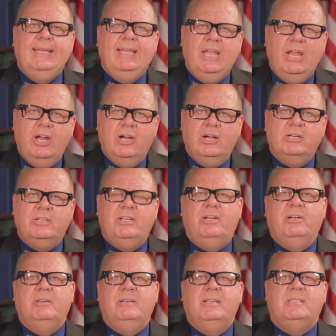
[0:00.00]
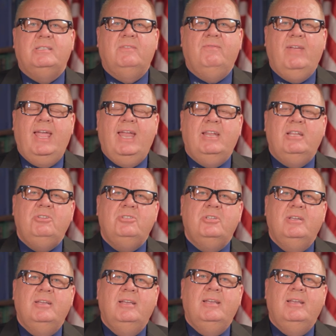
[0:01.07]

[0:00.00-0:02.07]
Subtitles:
gear to your disadvantage